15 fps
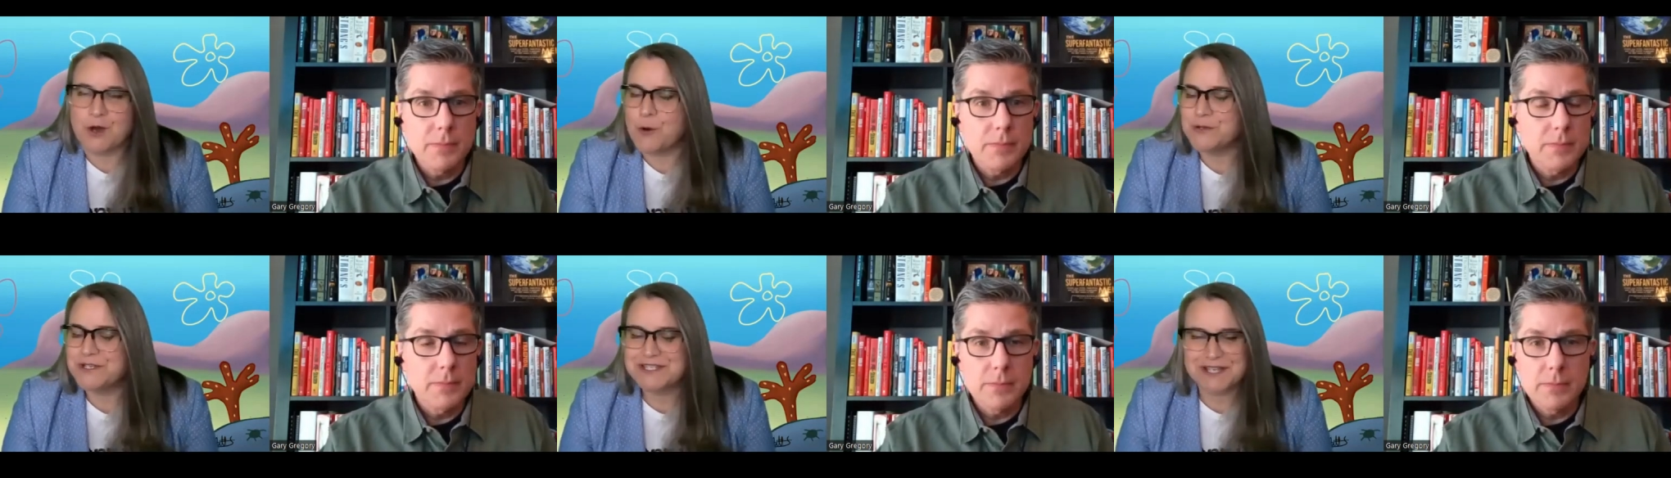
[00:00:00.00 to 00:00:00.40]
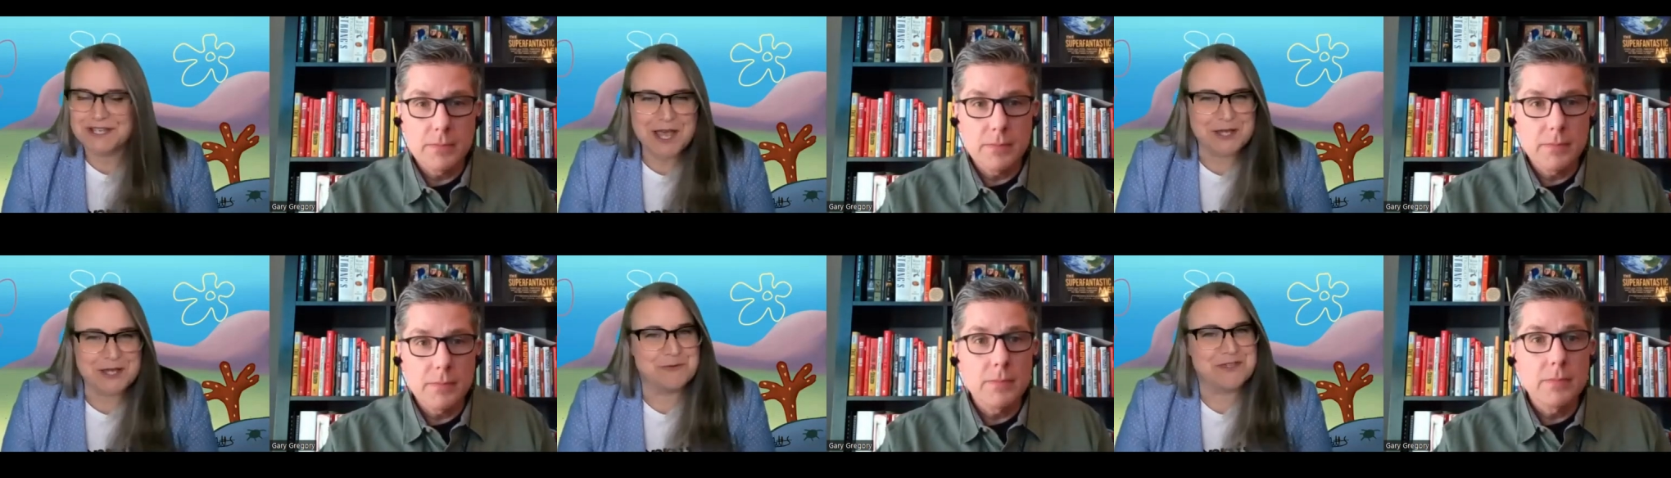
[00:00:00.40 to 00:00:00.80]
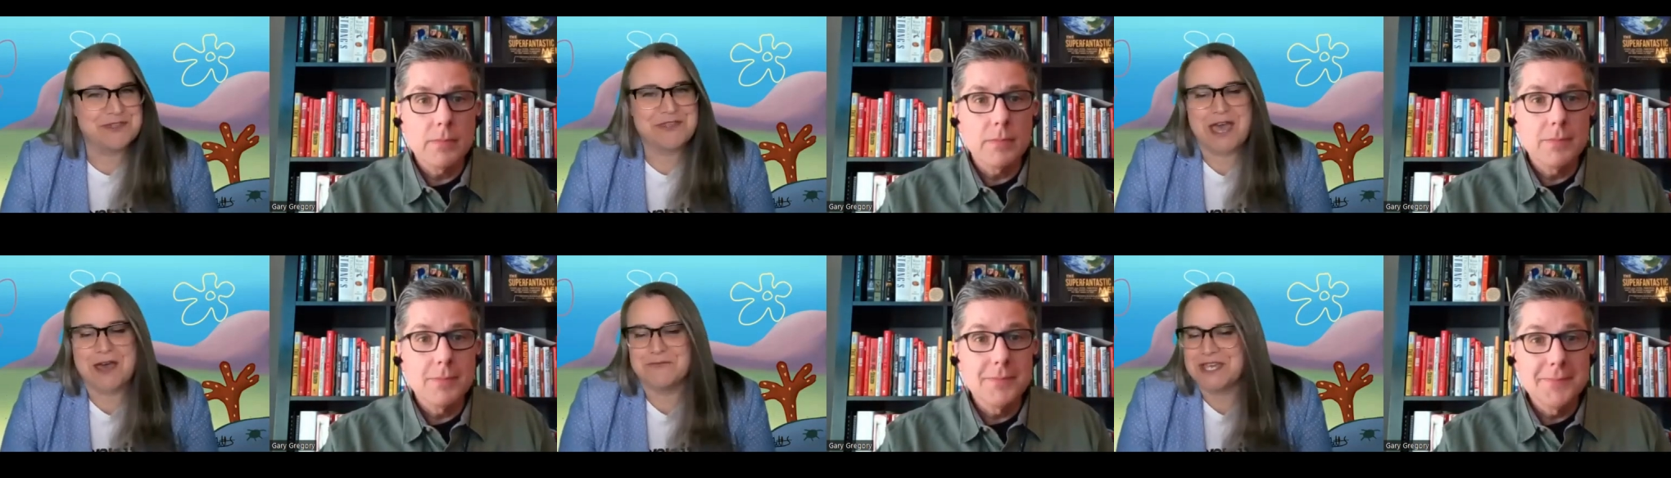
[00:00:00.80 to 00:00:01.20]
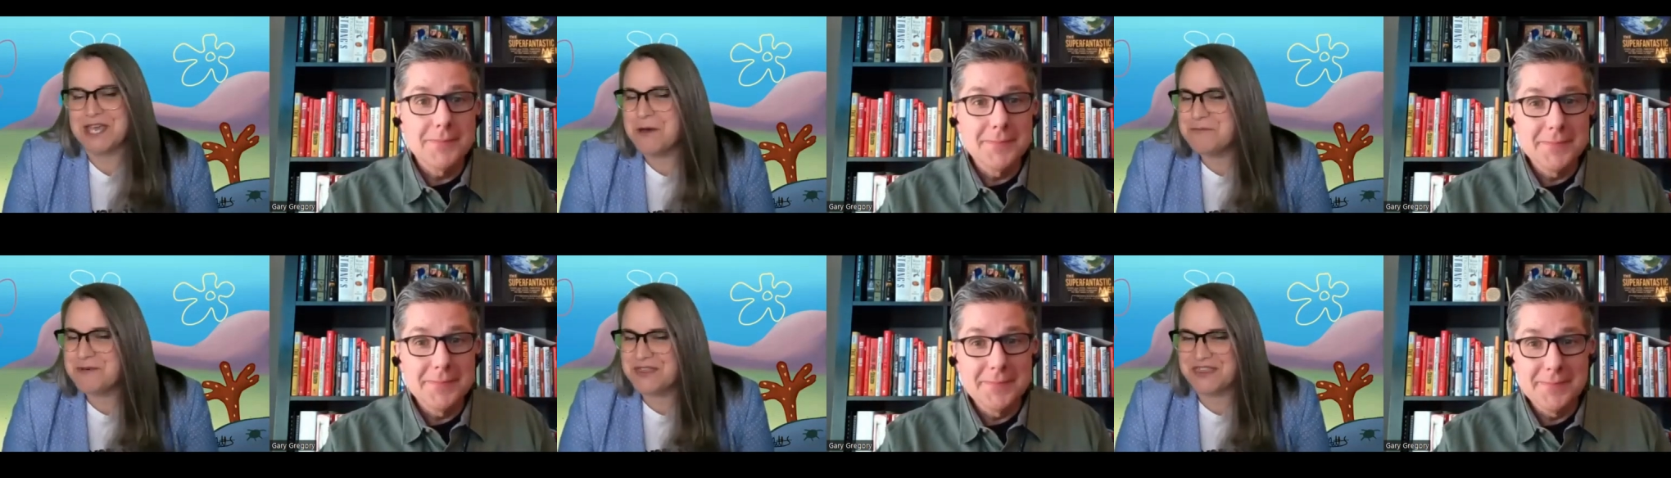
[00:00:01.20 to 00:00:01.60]
Speaker 1: coincide with
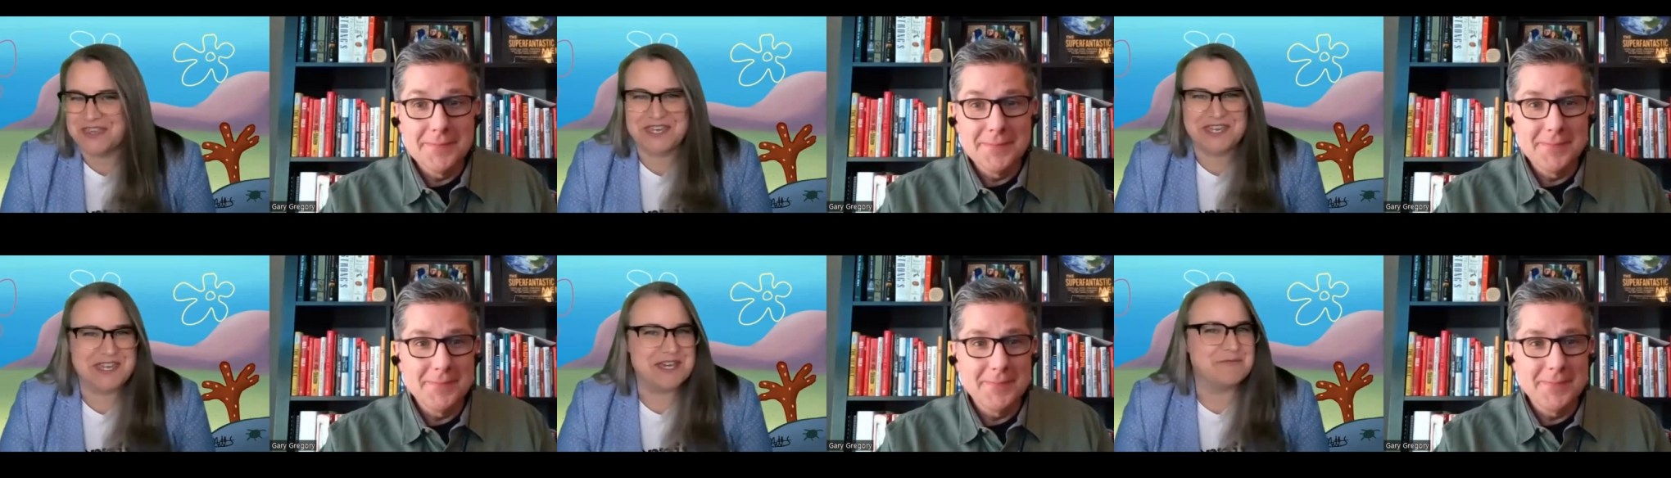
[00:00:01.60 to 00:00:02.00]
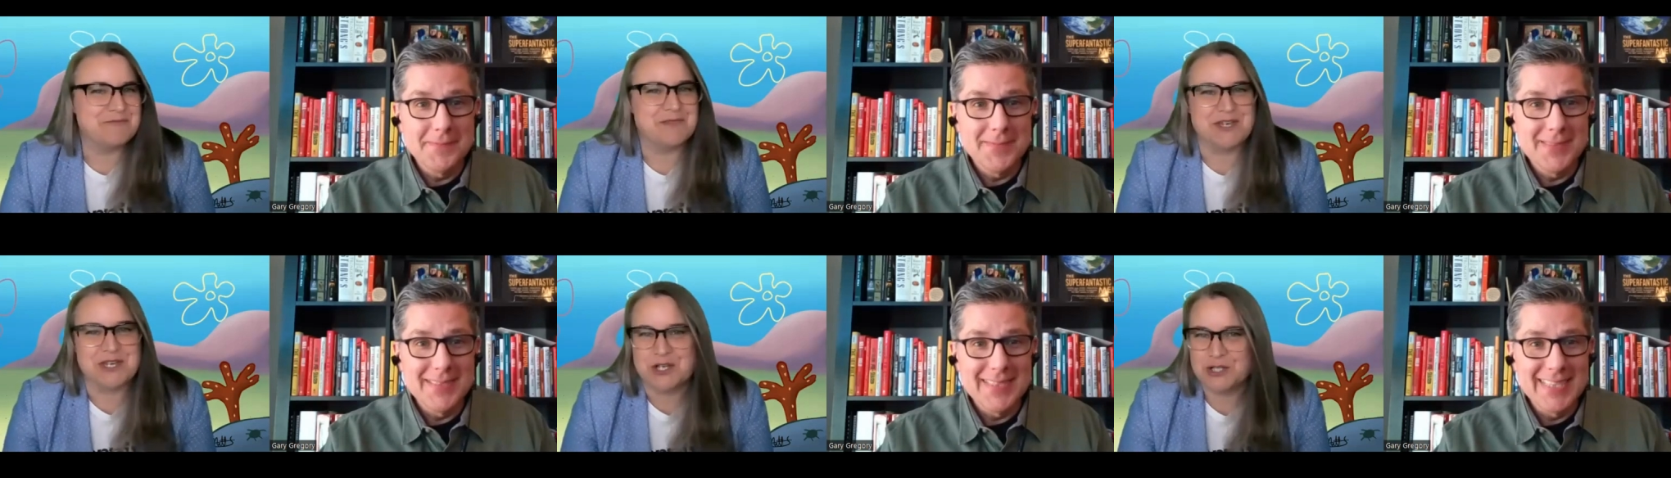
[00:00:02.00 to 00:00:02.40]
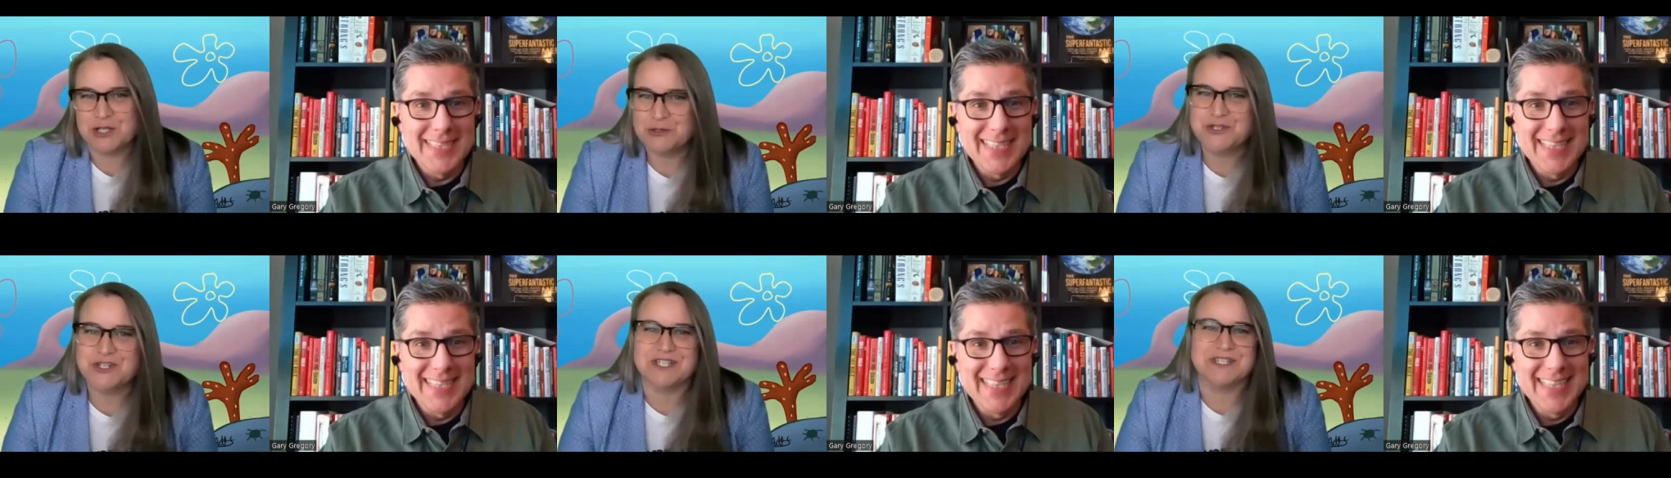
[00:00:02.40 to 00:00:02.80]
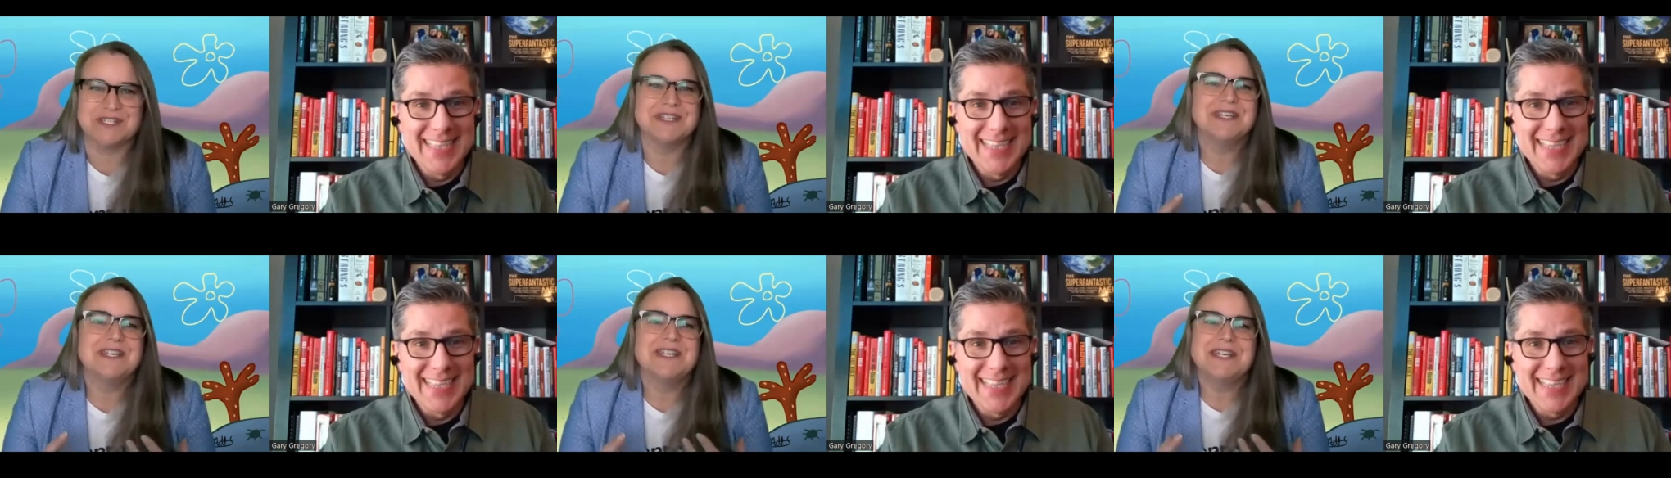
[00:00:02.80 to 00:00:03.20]
having empathy and
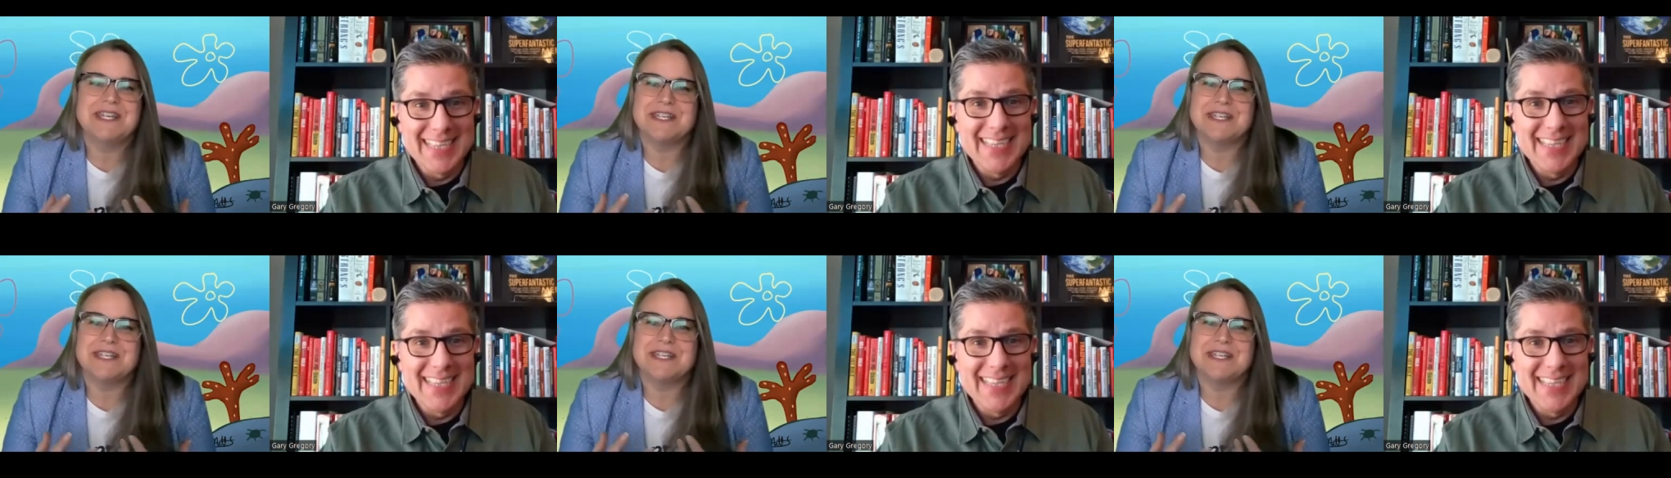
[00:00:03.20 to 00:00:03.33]
inclusion.